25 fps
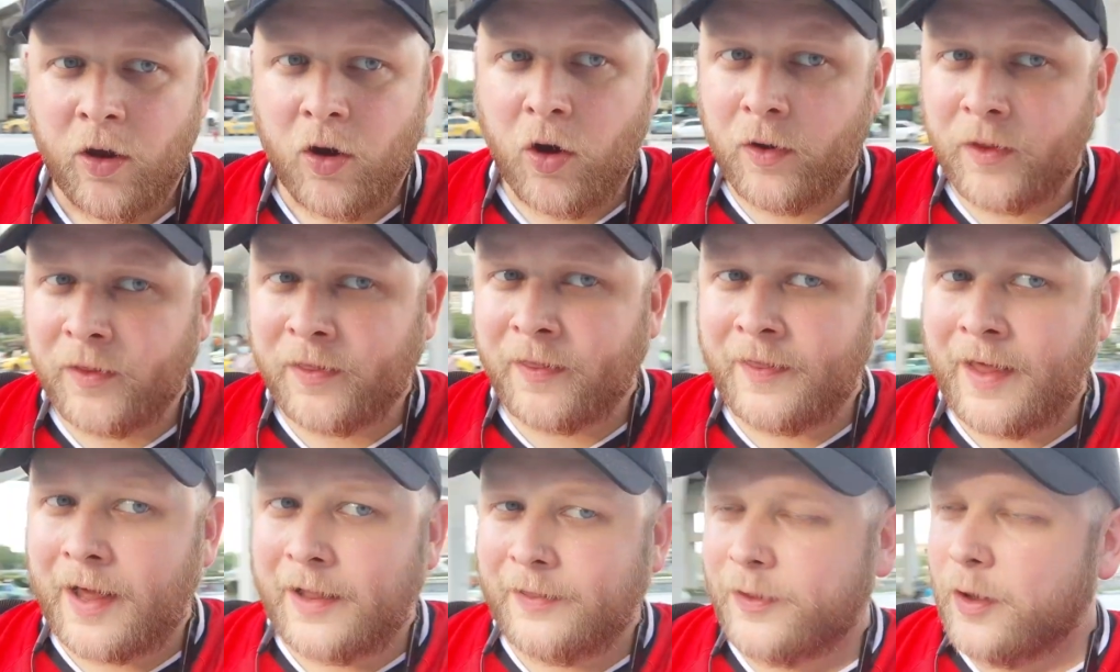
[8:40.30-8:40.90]
Other
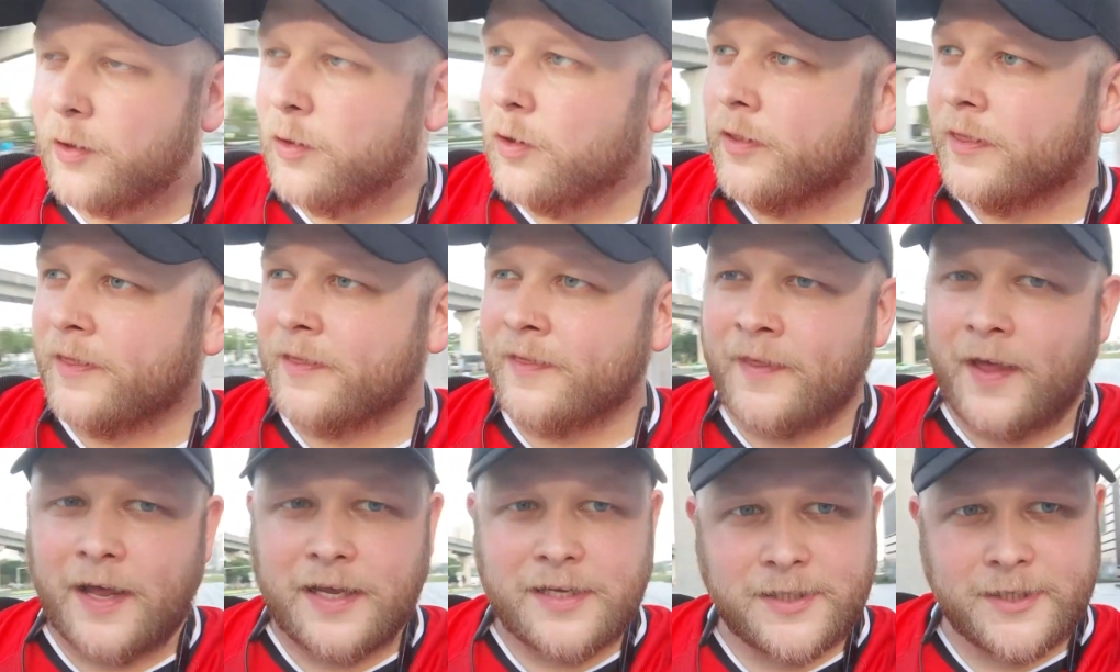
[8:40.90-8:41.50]
than
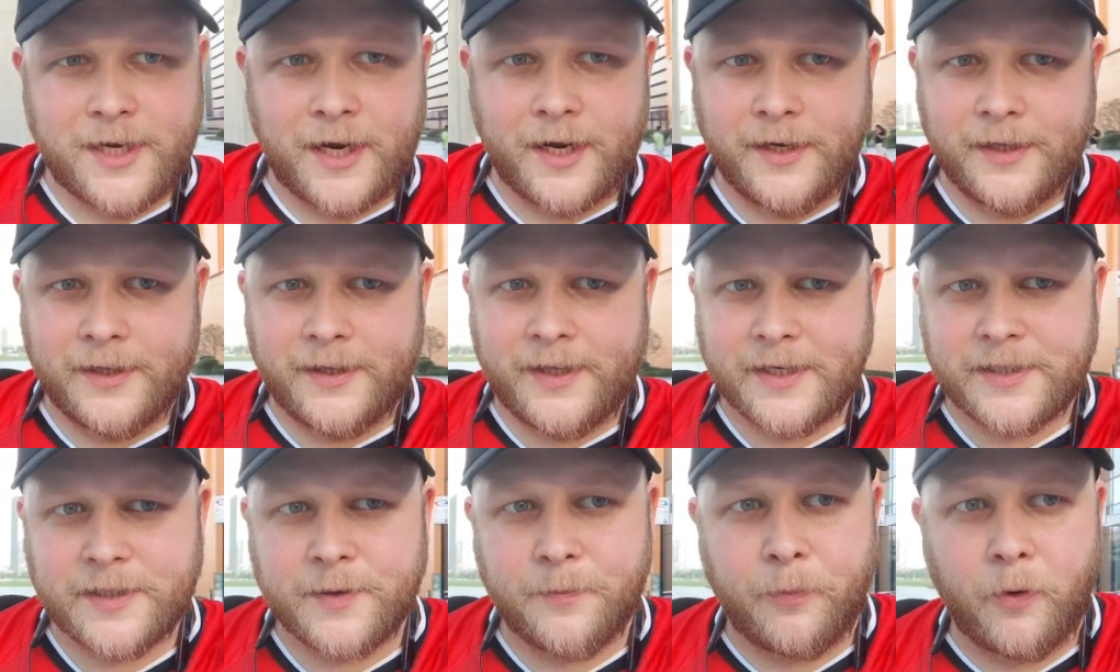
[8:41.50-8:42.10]
that slight
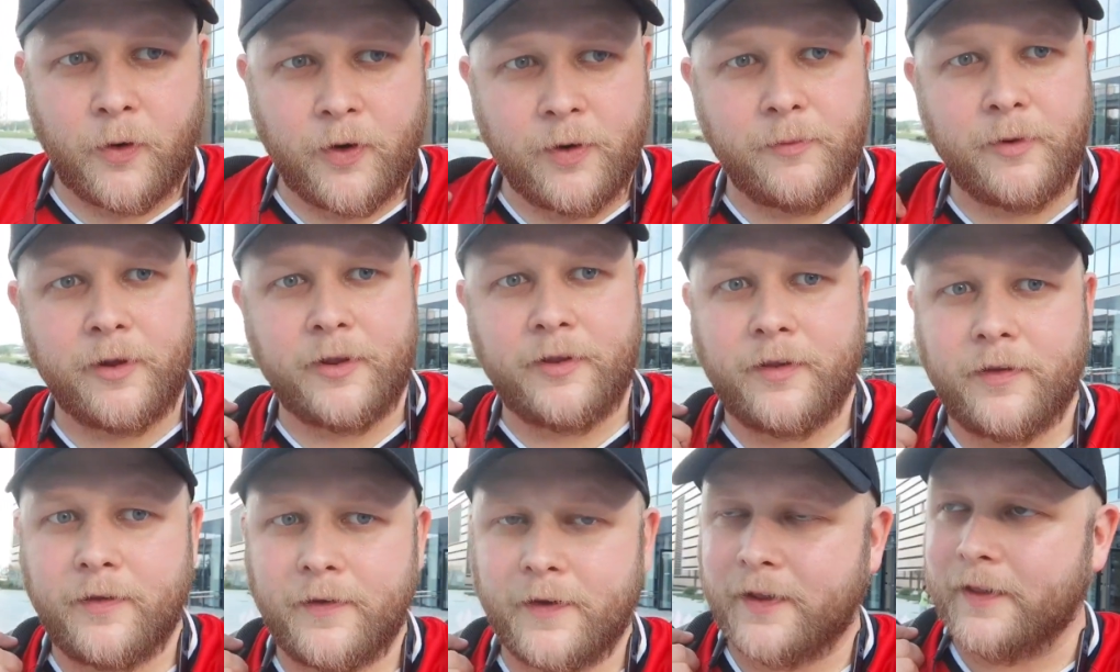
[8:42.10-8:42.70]

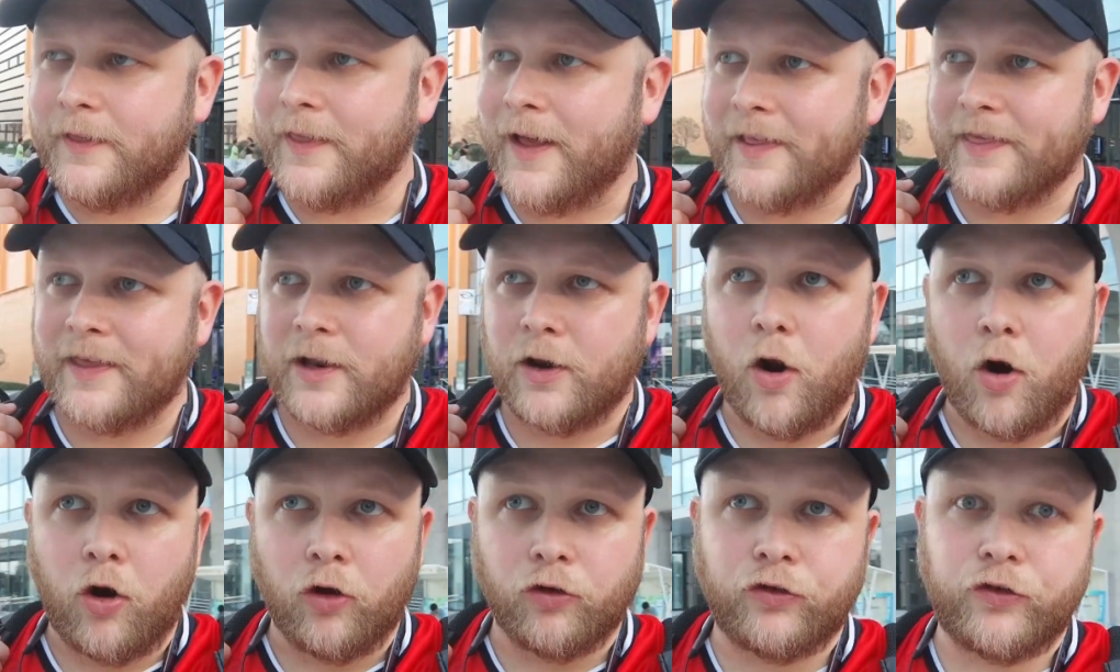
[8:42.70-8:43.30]
disappointment that they're
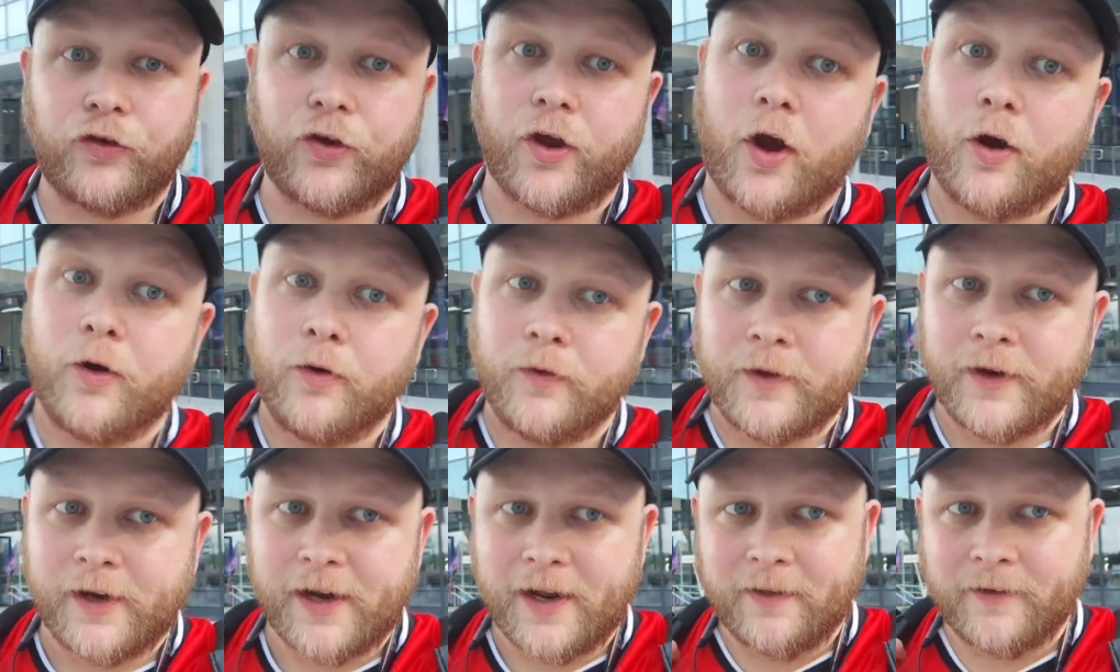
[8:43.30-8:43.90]
not
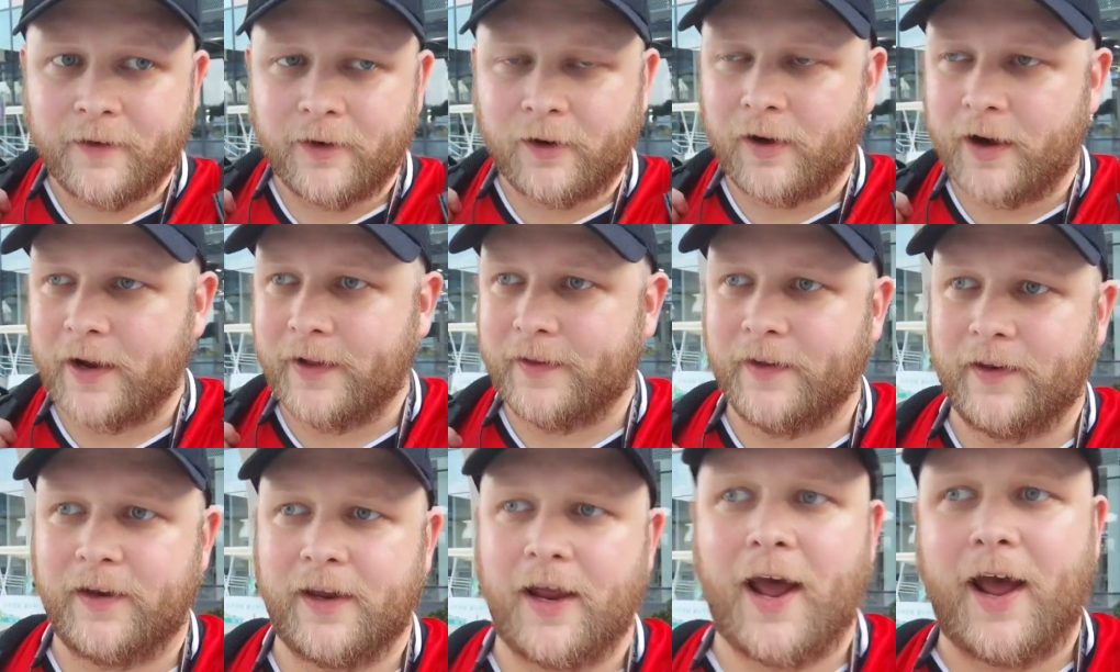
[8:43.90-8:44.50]
totally
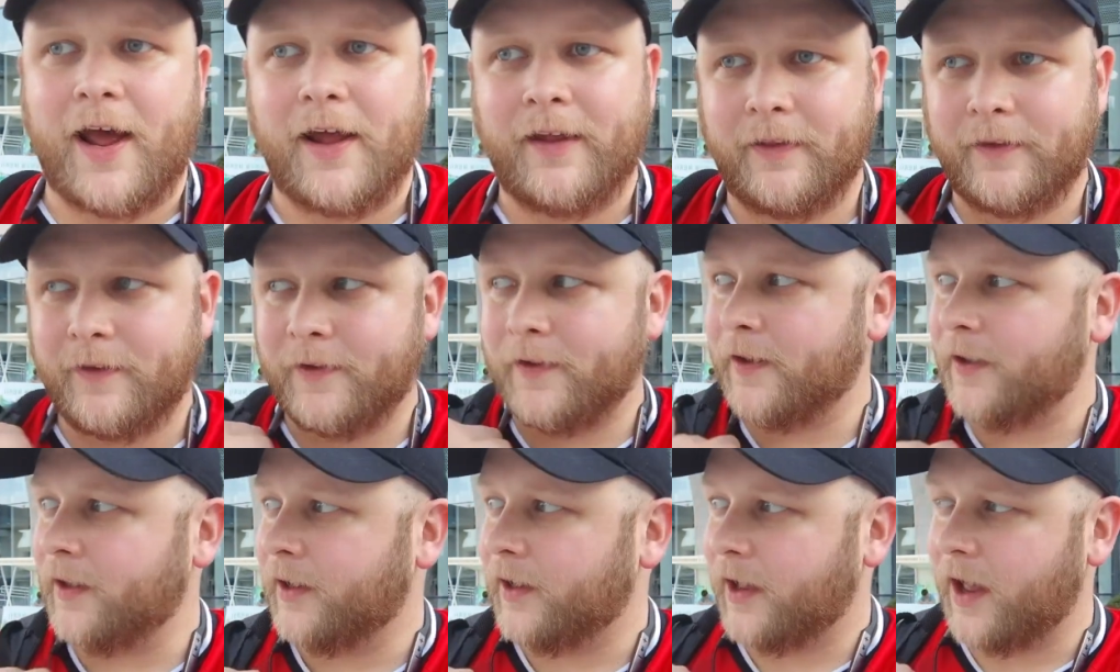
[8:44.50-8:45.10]
integrated
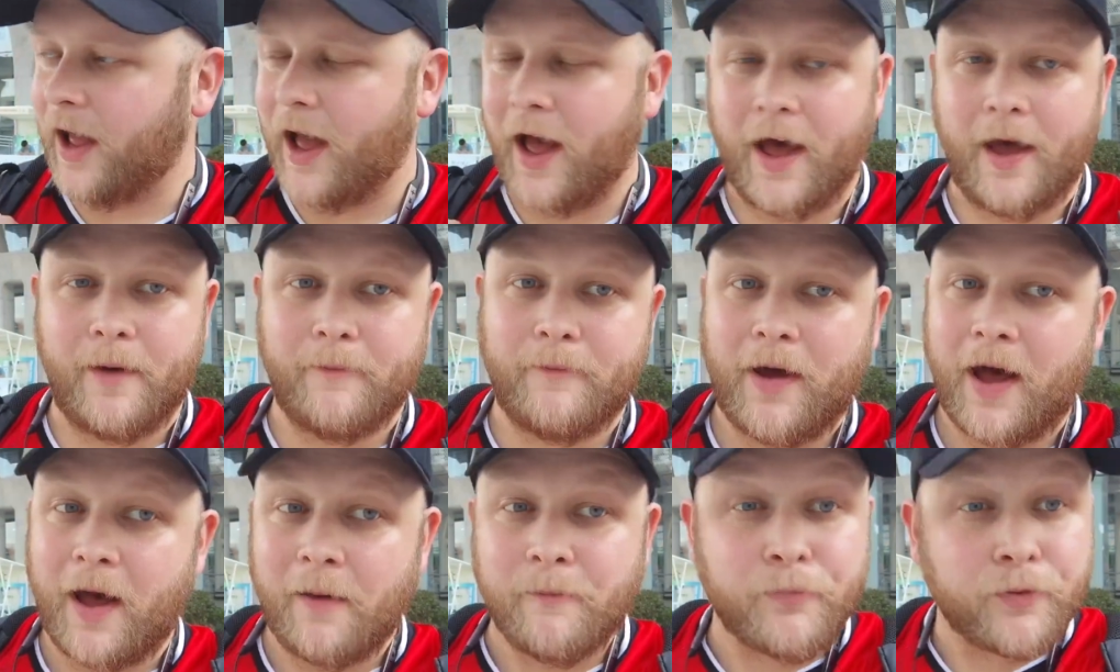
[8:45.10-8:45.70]
yet,
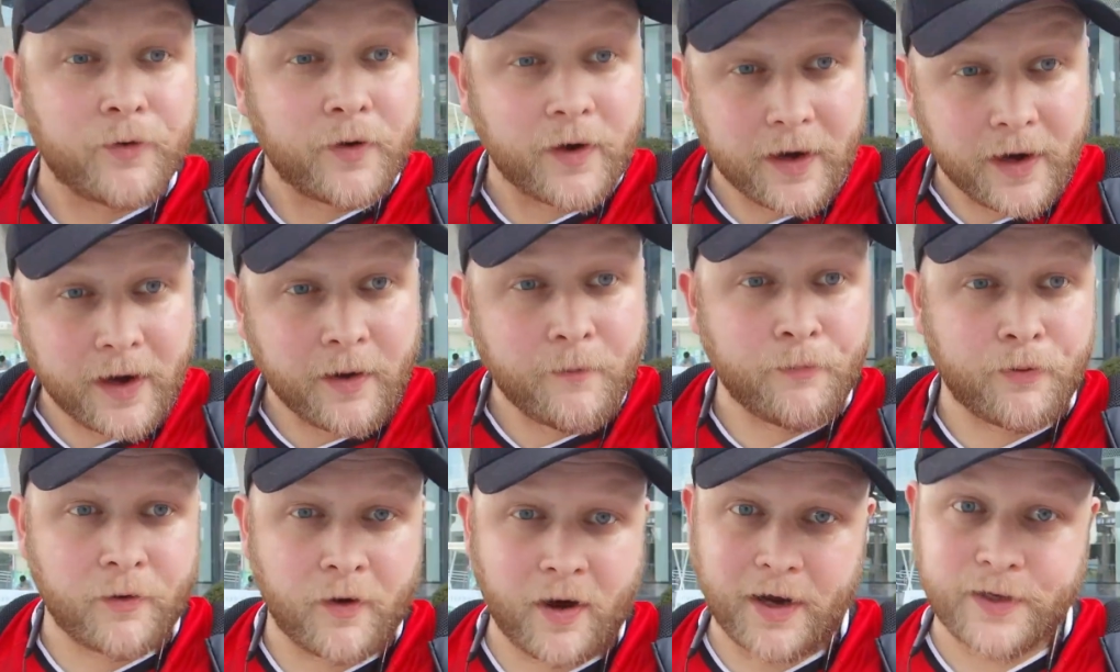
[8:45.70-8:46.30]
I'm pretty
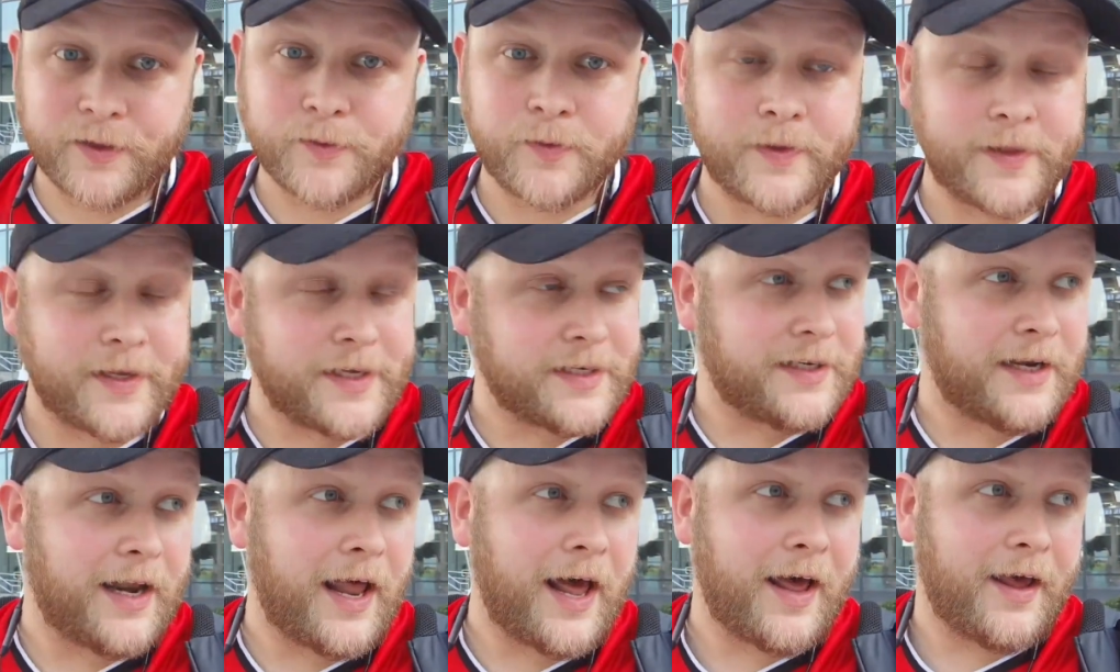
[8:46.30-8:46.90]
impressed with
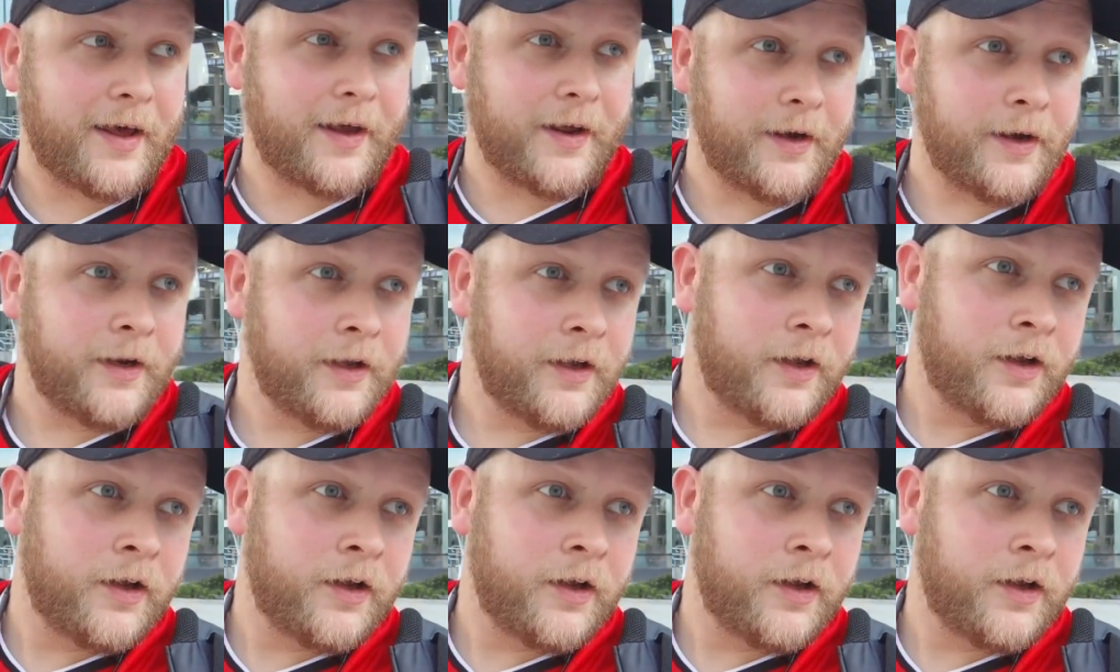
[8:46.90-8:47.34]
this line.